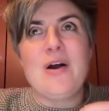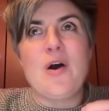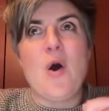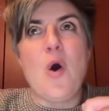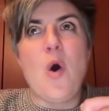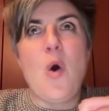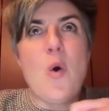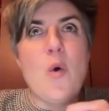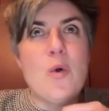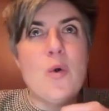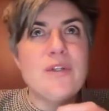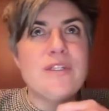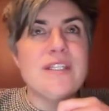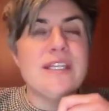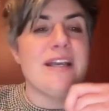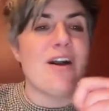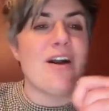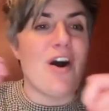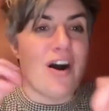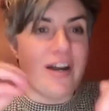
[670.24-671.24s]

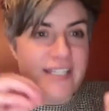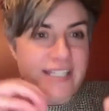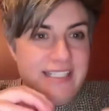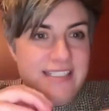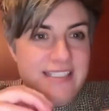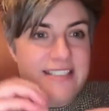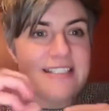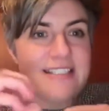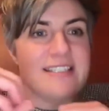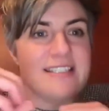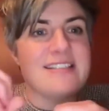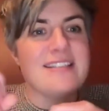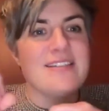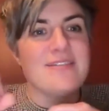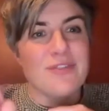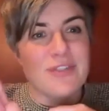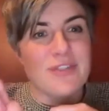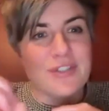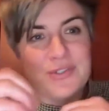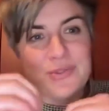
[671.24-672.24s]
holding audiences
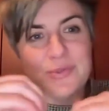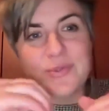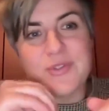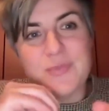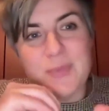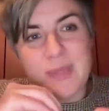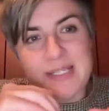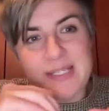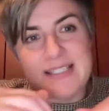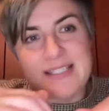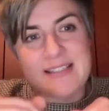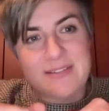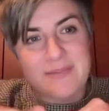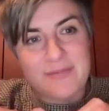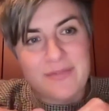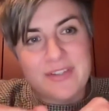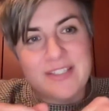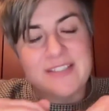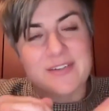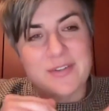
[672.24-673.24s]
in virtual spaces
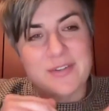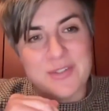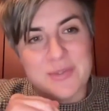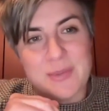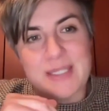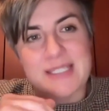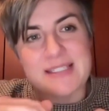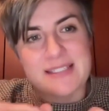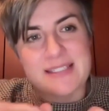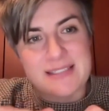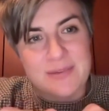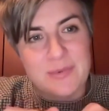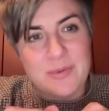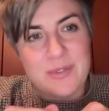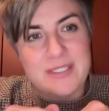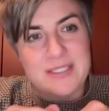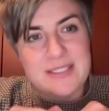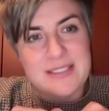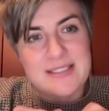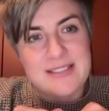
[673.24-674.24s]
and physical spaces at
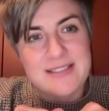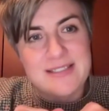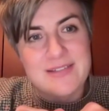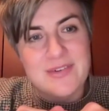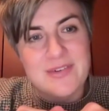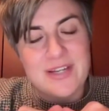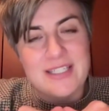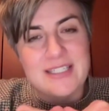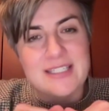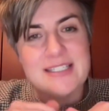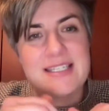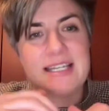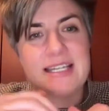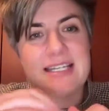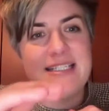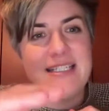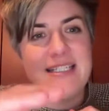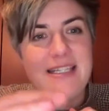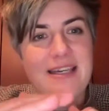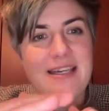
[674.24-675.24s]
once, right? This
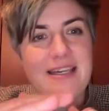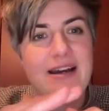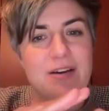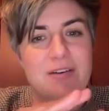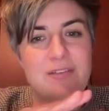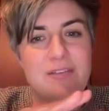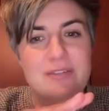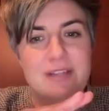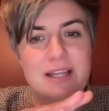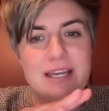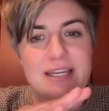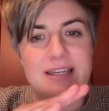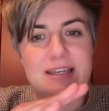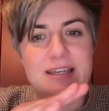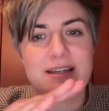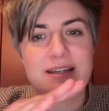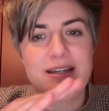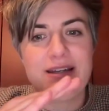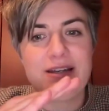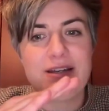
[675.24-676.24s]
idea of
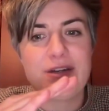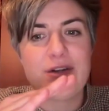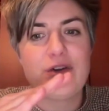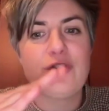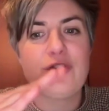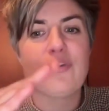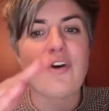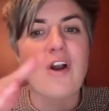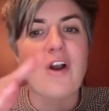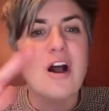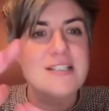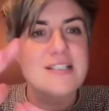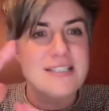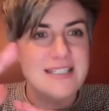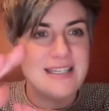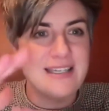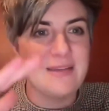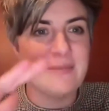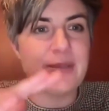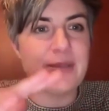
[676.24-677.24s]
like
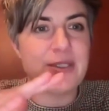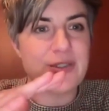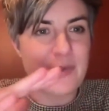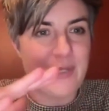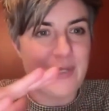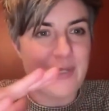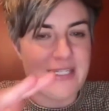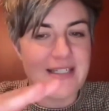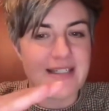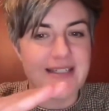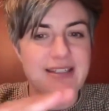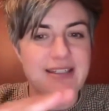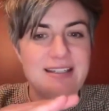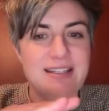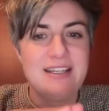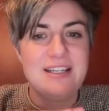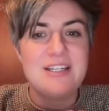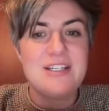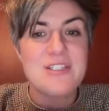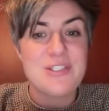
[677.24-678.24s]
crossing between
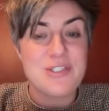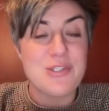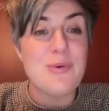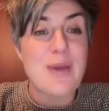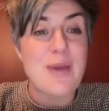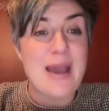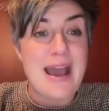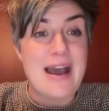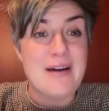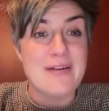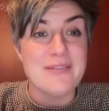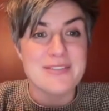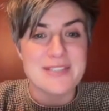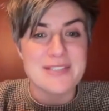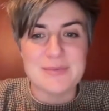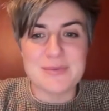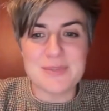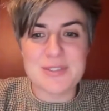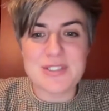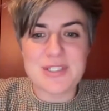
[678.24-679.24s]
two halves.
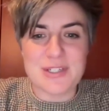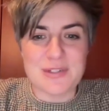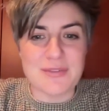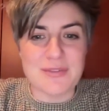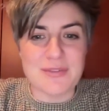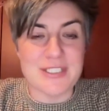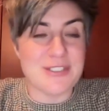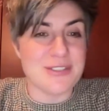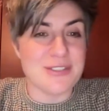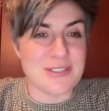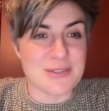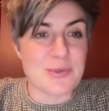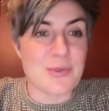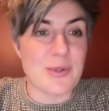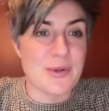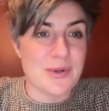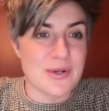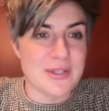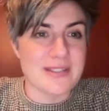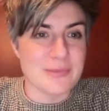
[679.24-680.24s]
I'm just going to read you this
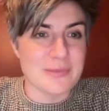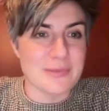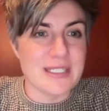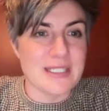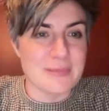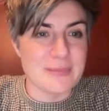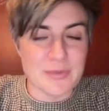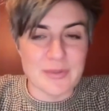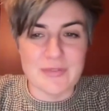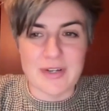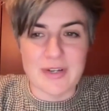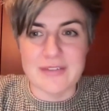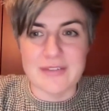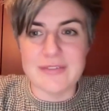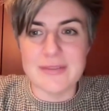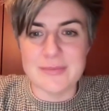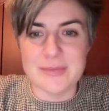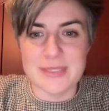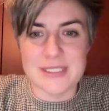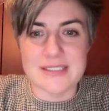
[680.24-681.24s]
quote and then we can move on
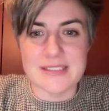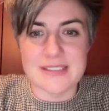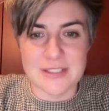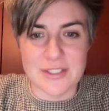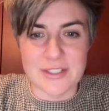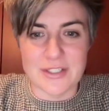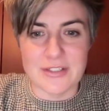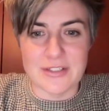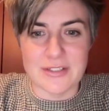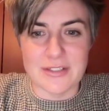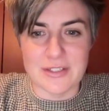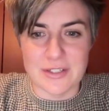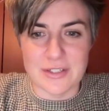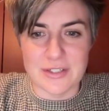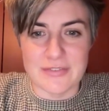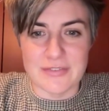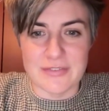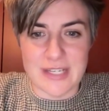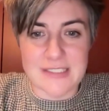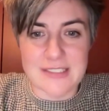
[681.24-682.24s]
from this nerd
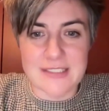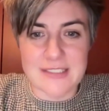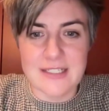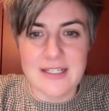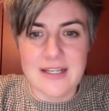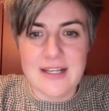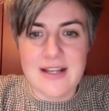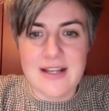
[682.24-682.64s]
nerd fest.